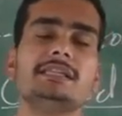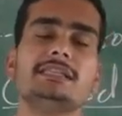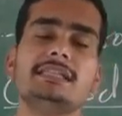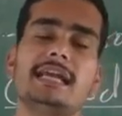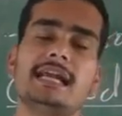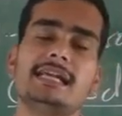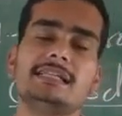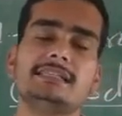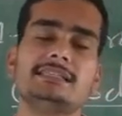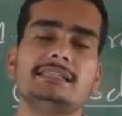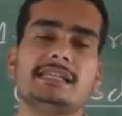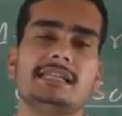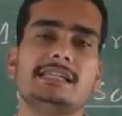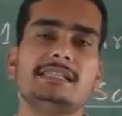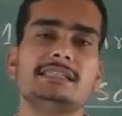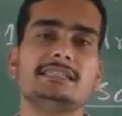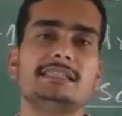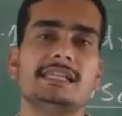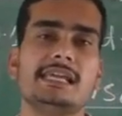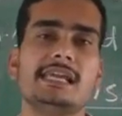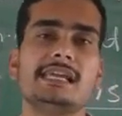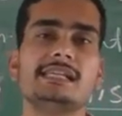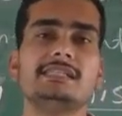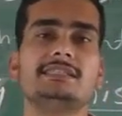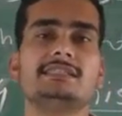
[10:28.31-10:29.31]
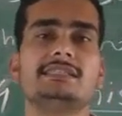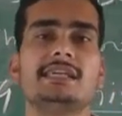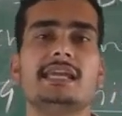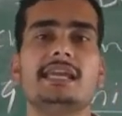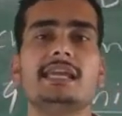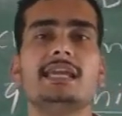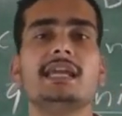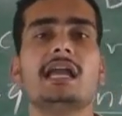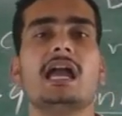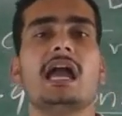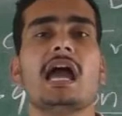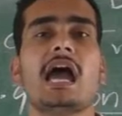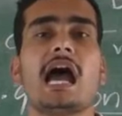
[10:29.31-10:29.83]
In that sense, A is
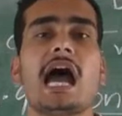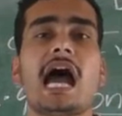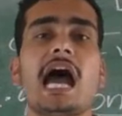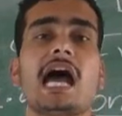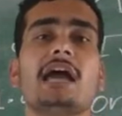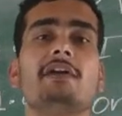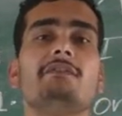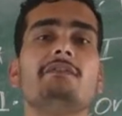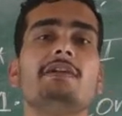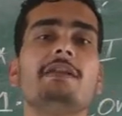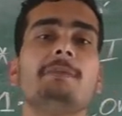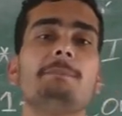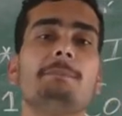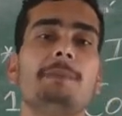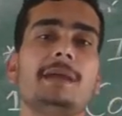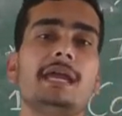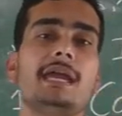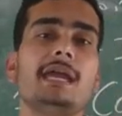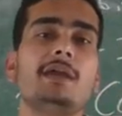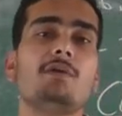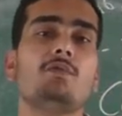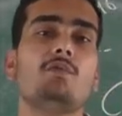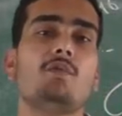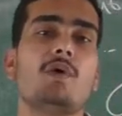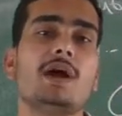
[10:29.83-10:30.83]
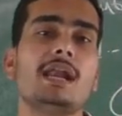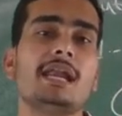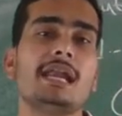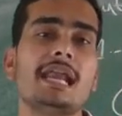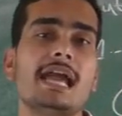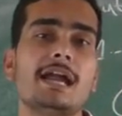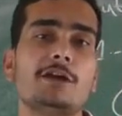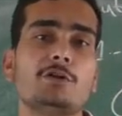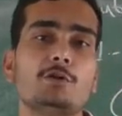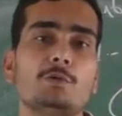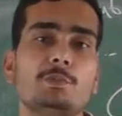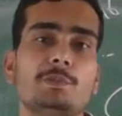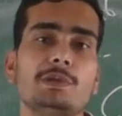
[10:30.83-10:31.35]
saying I will pay 1
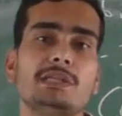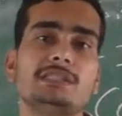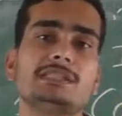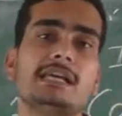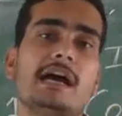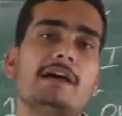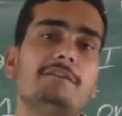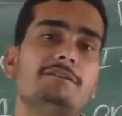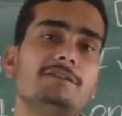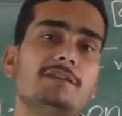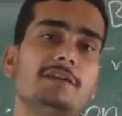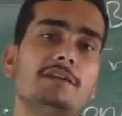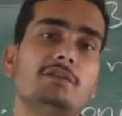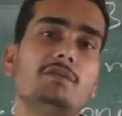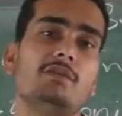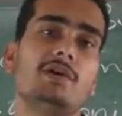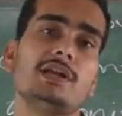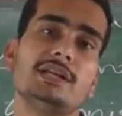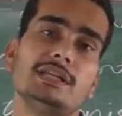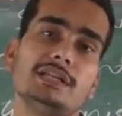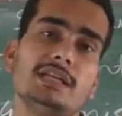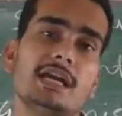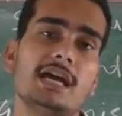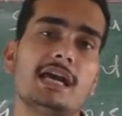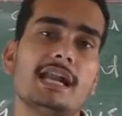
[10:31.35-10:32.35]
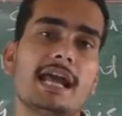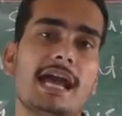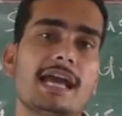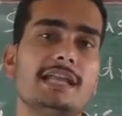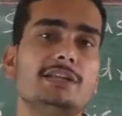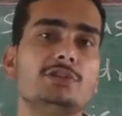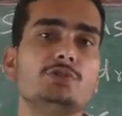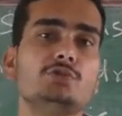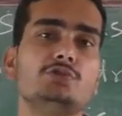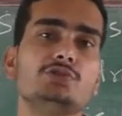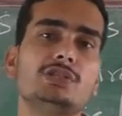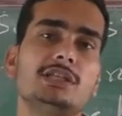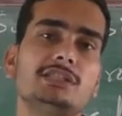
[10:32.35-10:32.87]
lakh rupees after 1 year
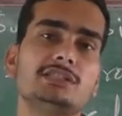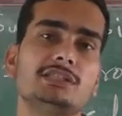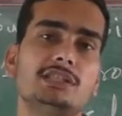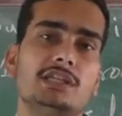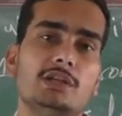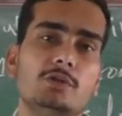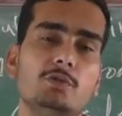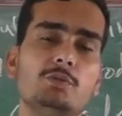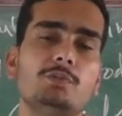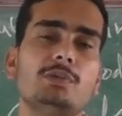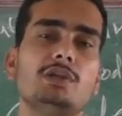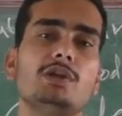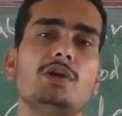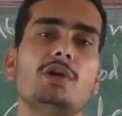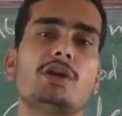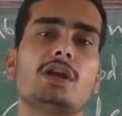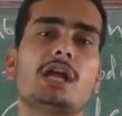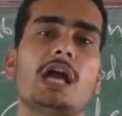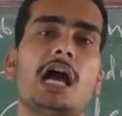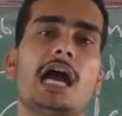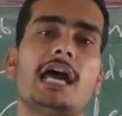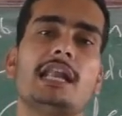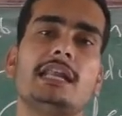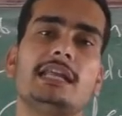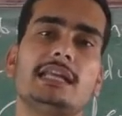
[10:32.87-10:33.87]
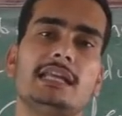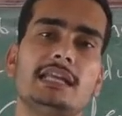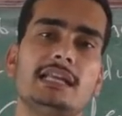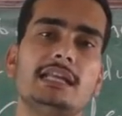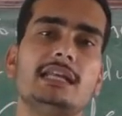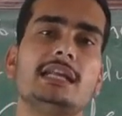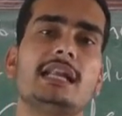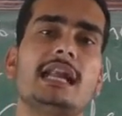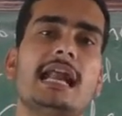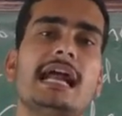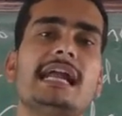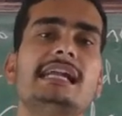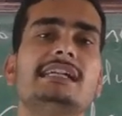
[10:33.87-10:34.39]
and you just give me your car
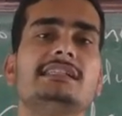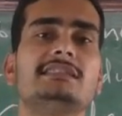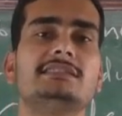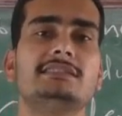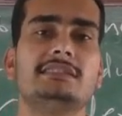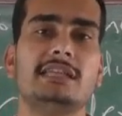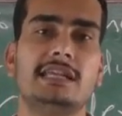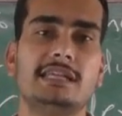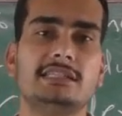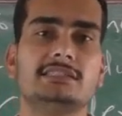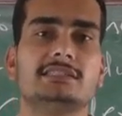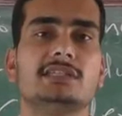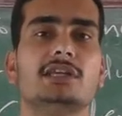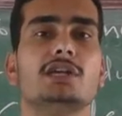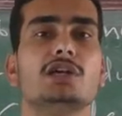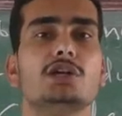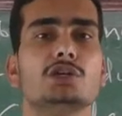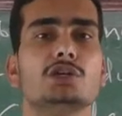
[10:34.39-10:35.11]
in right sense.